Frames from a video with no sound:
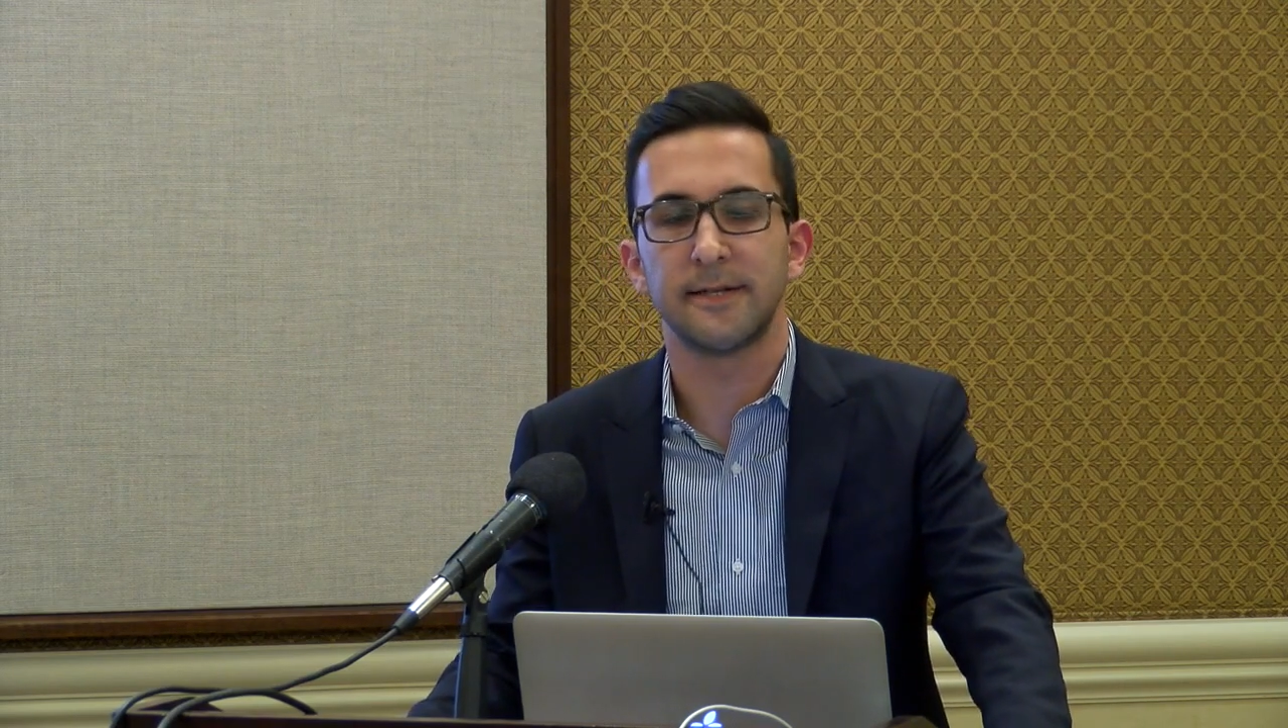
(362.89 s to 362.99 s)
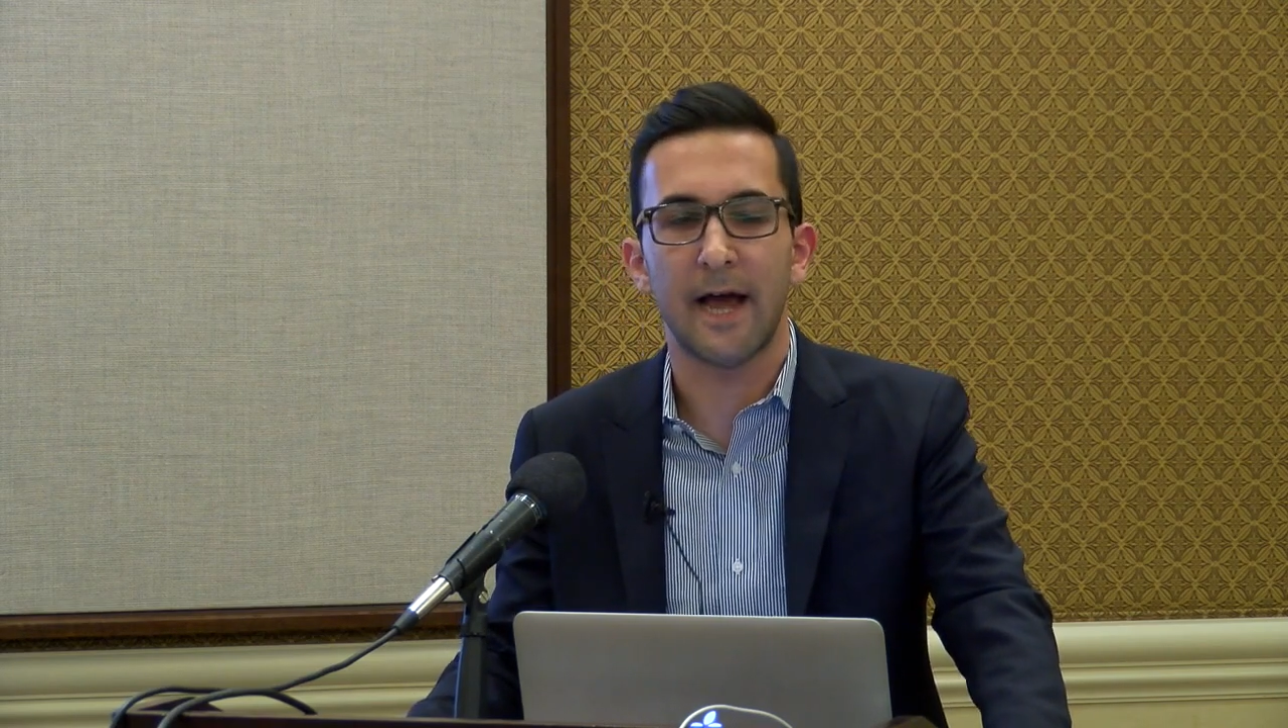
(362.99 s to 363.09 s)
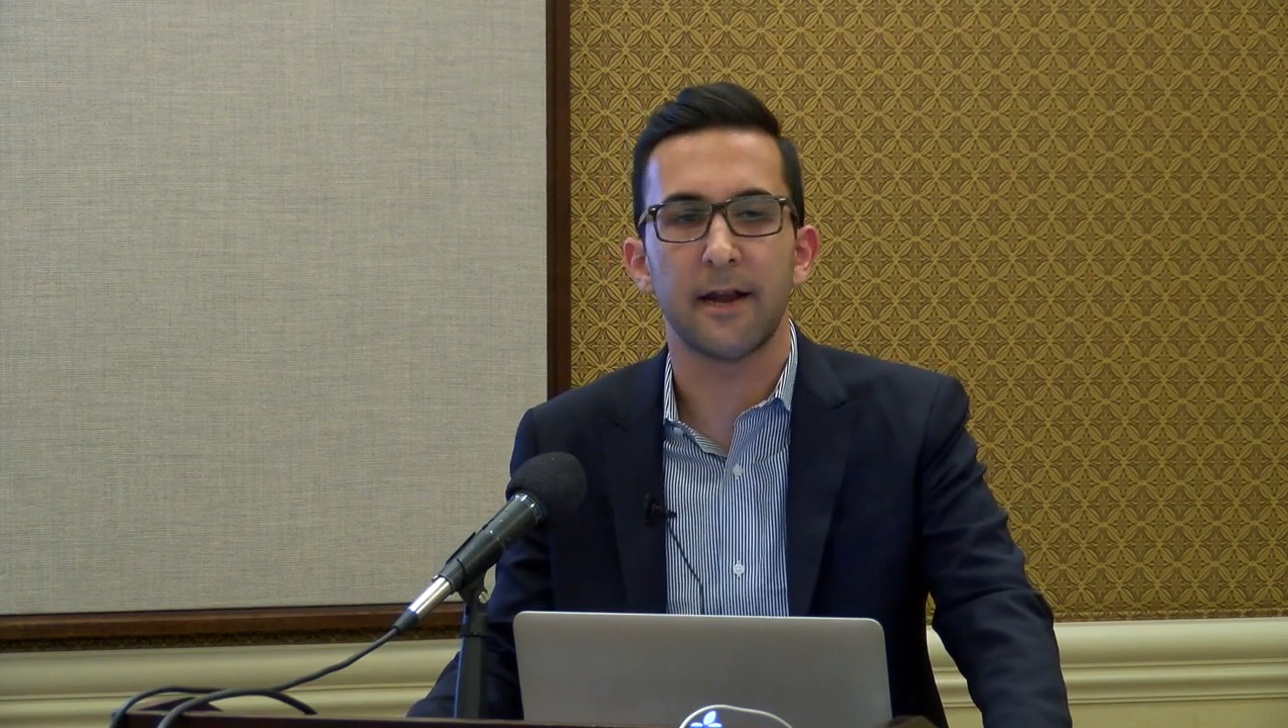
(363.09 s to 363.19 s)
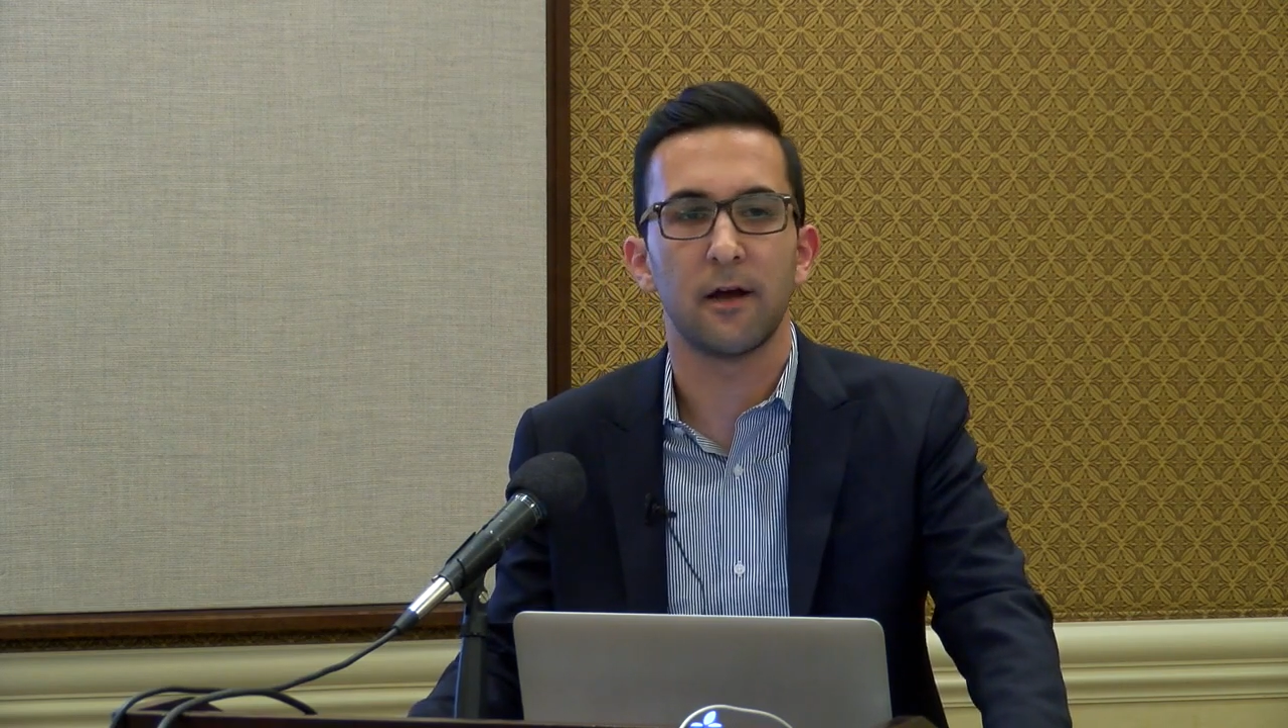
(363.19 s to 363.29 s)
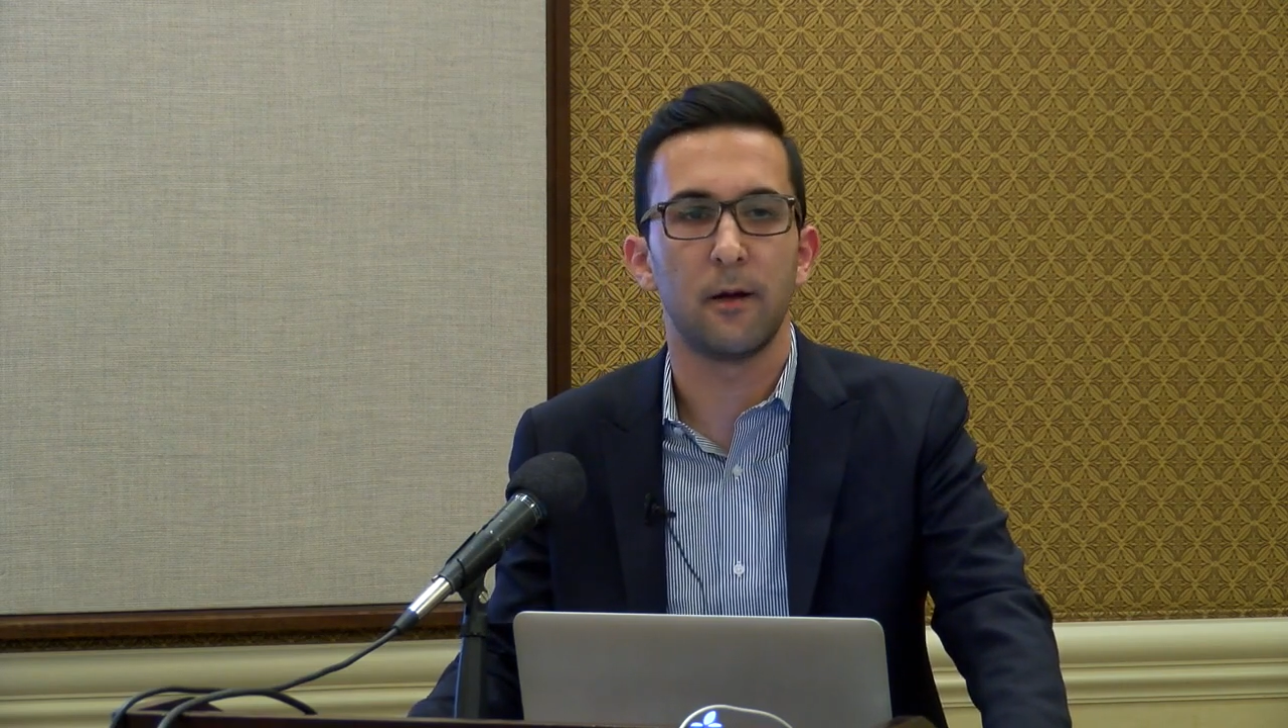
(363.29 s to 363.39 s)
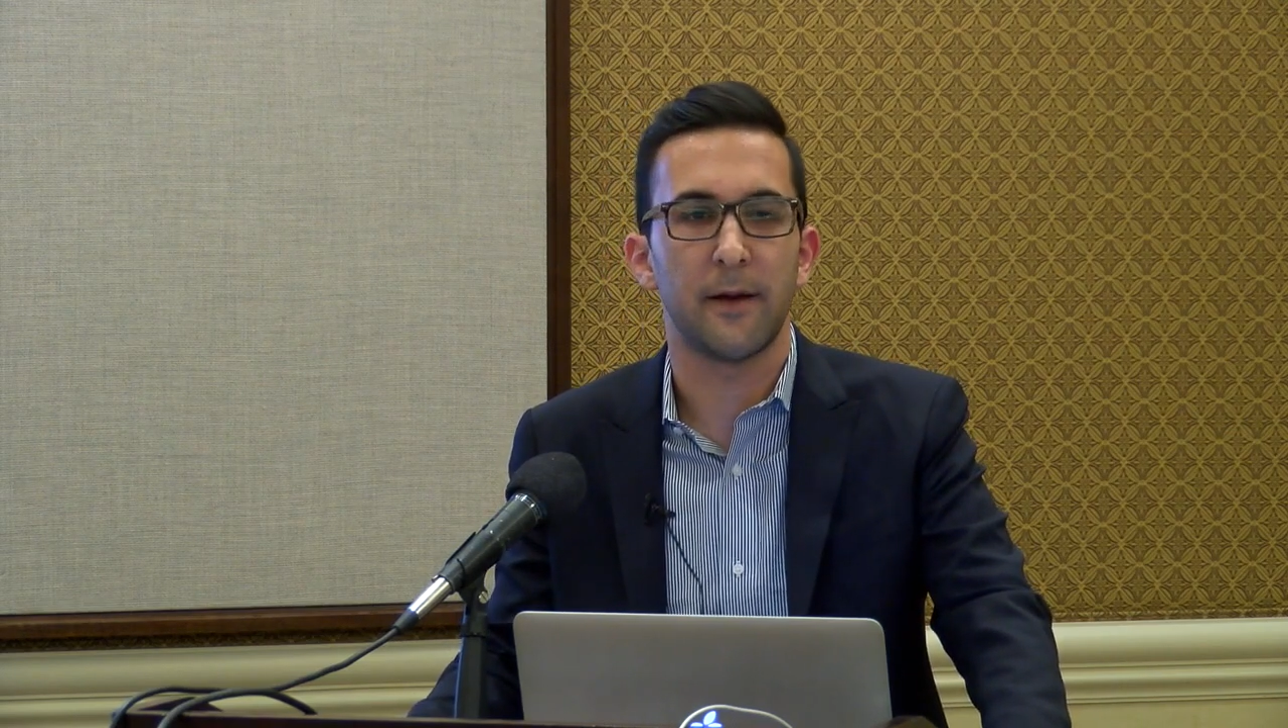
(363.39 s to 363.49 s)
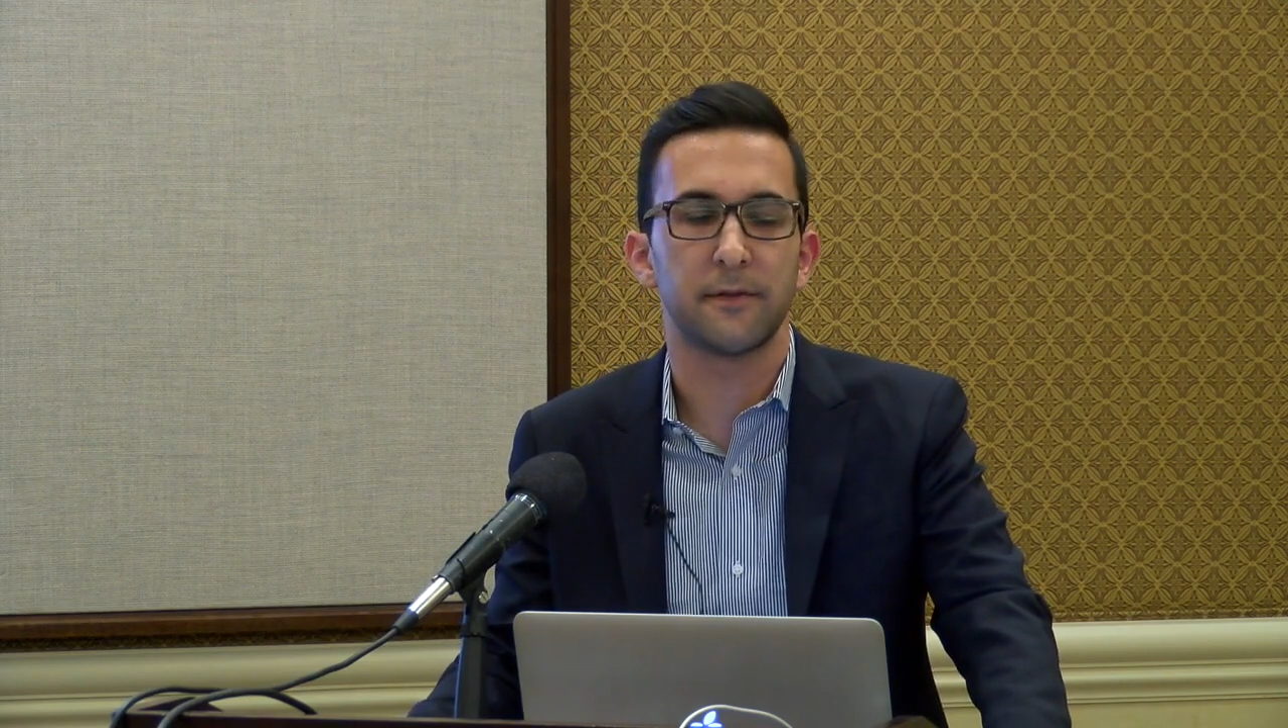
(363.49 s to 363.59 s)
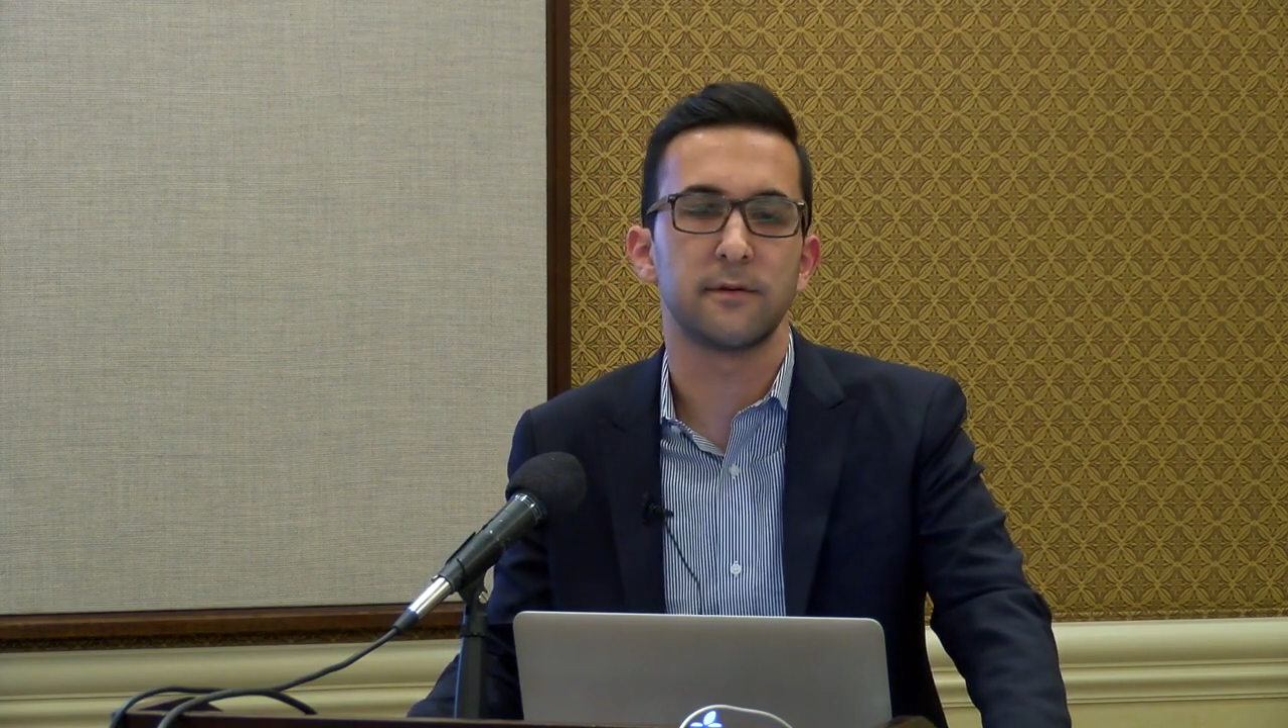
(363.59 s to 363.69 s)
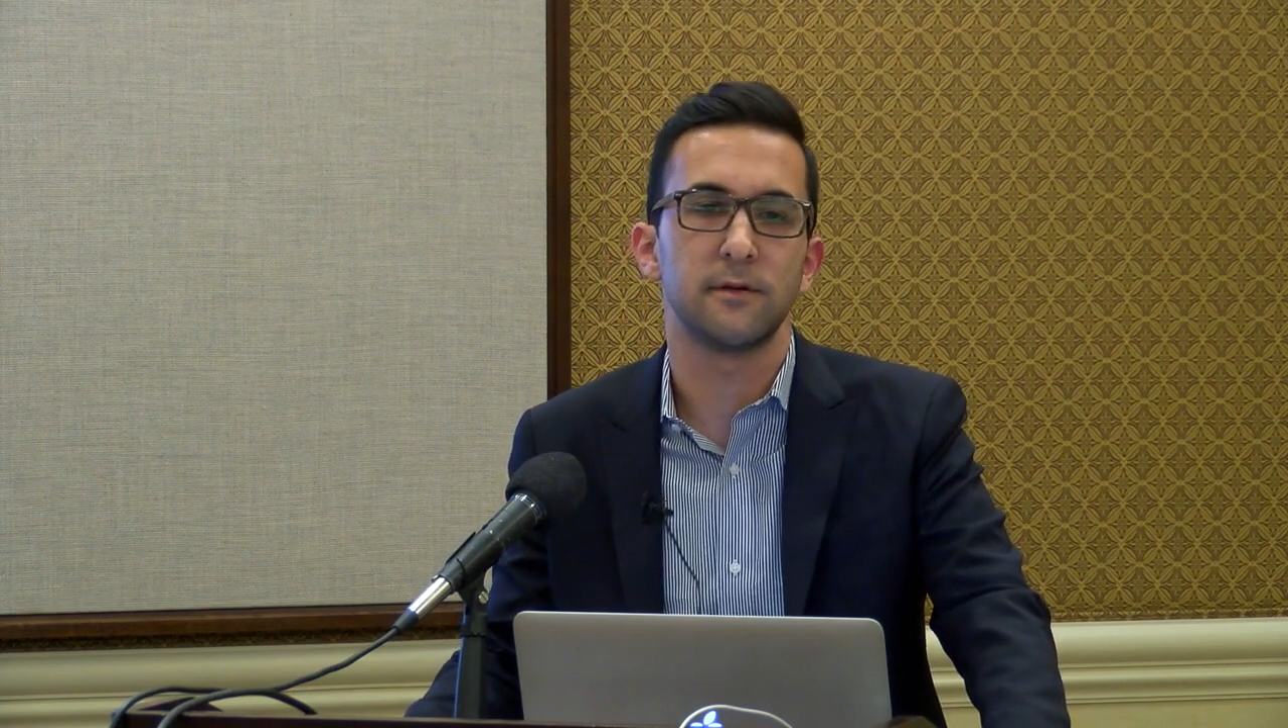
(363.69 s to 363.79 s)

data about the